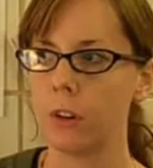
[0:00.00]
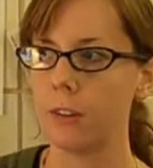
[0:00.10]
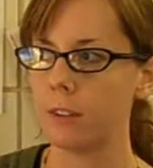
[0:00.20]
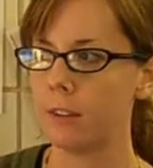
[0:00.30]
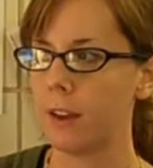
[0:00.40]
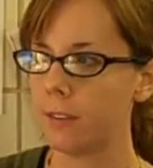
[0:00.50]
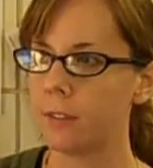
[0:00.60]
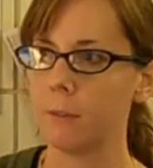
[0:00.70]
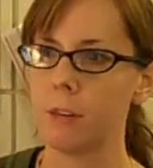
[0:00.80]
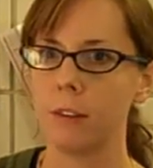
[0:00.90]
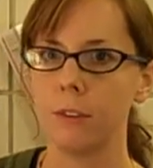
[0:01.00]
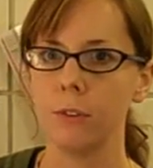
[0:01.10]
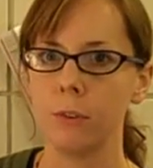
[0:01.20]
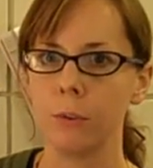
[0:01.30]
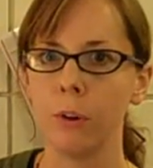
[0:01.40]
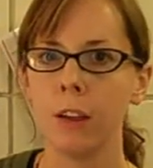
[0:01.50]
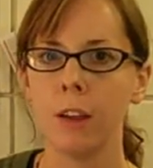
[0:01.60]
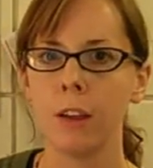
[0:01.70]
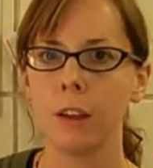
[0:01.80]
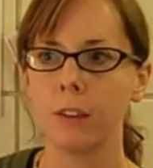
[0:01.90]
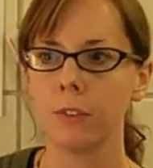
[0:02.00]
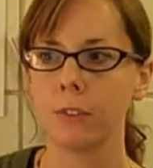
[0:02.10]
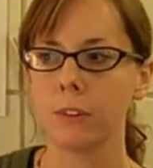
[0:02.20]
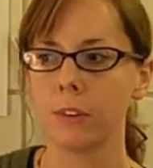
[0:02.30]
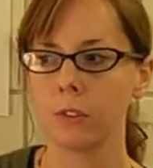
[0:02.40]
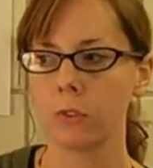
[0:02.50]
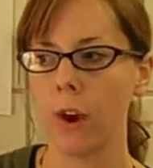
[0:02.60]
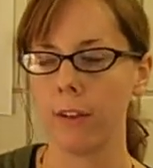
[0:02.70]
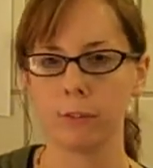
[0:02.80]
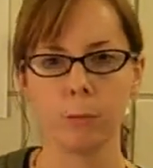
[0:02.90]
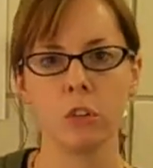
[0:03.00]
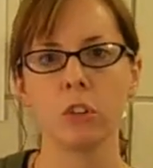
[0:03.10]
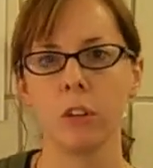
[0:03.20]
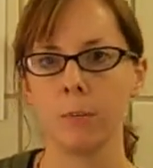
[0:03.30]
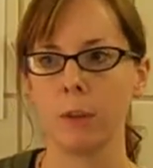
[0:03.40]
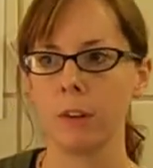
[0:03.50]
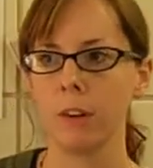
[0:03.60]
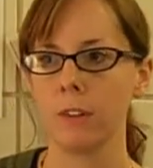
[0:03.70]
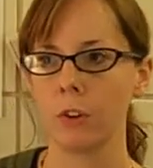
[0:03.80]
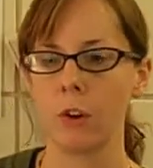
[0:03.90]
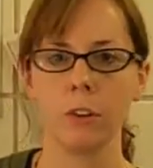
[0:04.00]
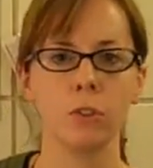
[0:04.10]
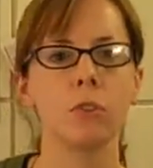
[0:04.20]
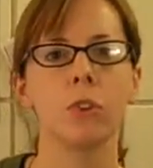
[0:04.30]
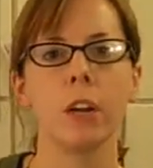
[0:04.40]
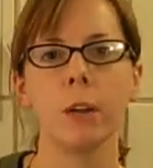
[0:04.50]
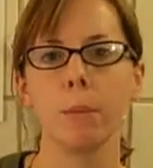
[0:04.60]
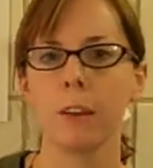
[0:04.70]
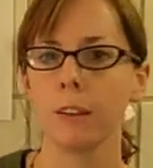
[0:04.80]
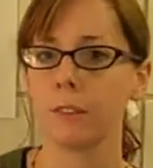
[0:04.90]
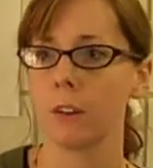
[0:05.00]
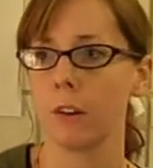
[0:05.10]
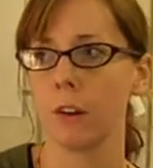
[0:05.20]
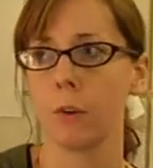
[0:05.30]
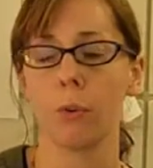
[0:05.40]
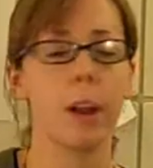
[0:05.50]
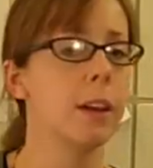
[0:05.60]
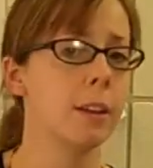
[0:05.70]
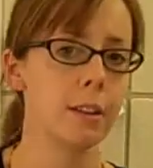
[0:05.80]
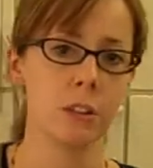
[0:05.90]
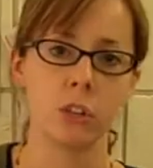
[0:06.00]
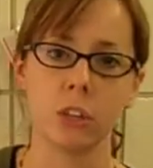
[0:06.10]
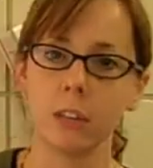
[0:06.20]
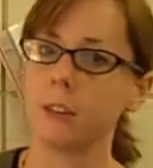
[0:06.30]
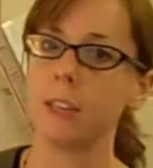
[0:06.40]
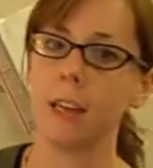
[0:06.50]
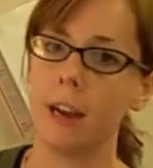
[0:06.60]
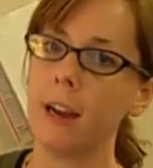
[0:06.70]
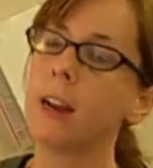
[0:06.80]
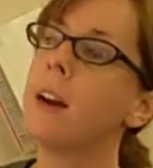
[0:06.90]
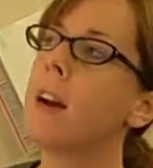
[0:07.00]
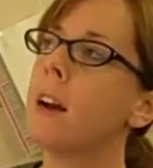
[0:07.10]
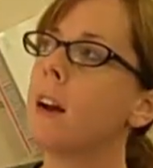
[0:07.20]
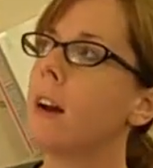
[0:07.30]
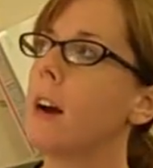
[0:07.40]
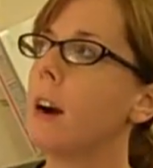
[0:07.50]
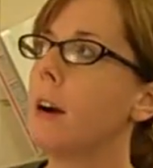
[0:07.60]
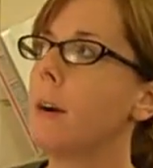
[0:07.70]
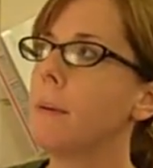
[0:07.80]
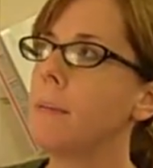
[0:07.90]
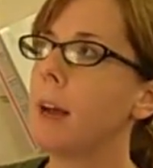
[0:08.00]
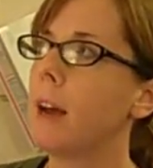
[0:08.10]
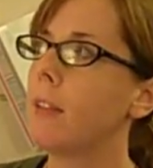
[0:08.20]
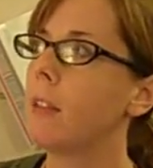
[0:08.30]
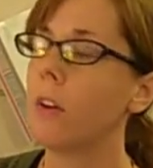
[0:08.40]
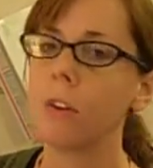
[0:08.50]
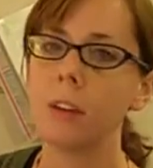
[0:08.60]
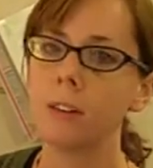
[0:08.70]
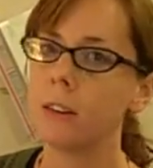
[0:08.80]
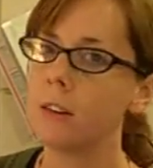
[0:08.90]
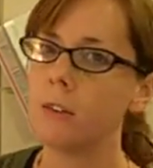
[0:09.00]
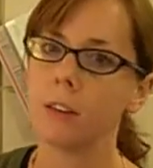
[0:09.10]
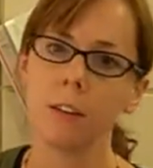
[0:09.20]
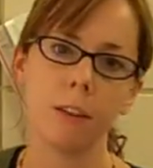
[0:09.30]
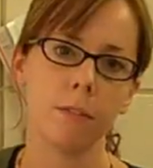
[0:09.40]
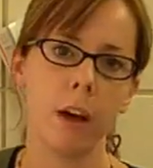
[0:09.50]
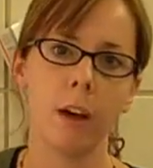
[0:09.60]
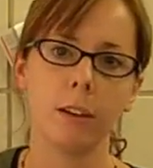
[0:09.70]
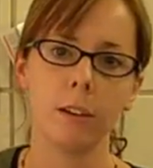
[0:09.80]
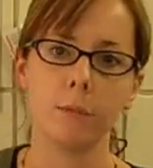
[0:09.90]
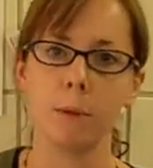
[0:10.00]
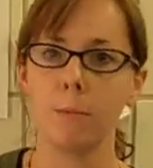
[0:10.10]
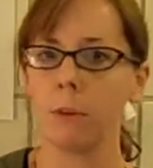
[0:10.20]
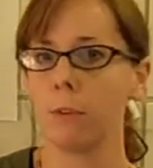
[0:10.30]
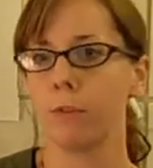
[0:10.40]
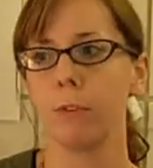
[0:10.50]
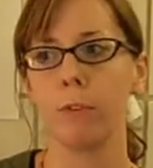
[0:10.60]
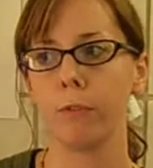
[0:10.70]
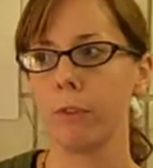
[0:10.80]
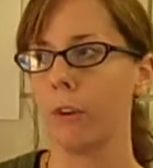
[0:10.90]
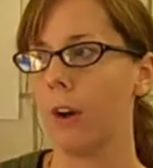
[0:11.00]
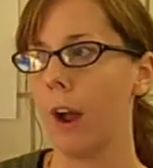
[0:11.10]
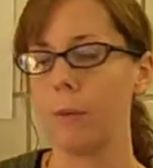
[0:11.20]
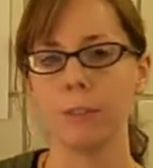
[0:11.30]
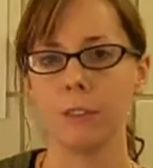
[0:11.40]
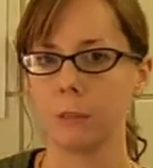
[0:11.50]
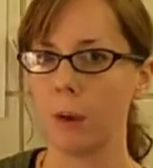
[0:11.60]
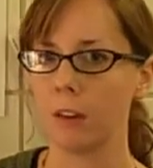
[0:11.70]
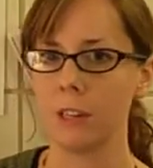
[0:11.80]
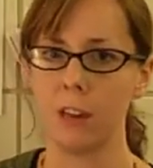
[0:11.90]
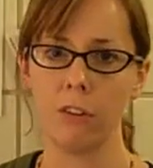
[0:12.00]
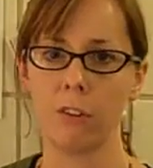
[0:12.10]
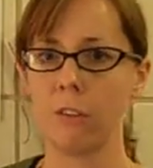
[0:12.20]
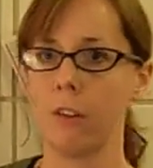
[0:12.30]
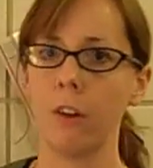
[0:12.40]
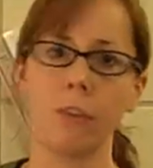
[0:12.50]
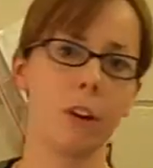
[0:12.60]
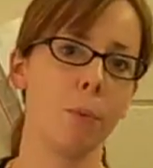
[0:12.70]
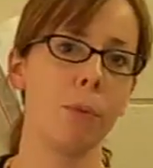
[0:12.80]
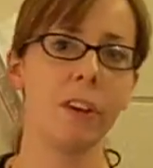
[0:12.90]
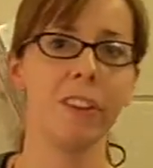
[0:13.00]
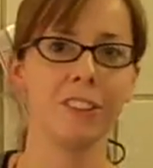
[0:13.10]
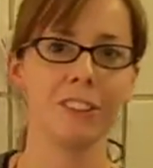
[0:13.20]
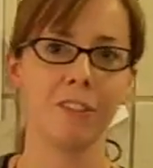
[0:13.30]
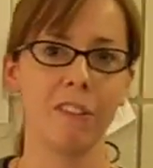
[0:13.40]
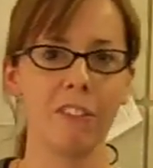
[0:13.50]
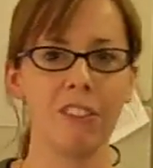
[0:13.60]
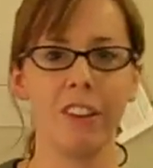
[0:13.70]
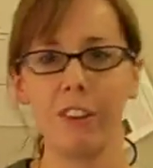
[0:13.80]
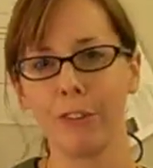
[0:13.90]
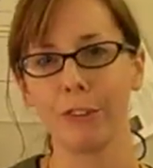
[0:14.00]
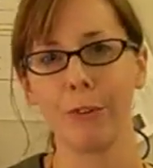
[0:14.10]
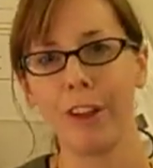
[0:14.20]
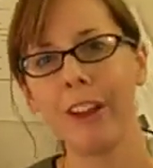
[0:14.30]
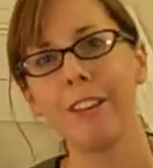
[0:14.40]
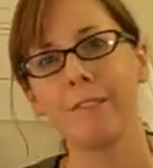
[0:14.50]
as a testament to his craftsmanship and his artistry, because they're in great condition today, and they'll continue to live on and be beautiful for, I would suspect, another couple of years if everything goes okay.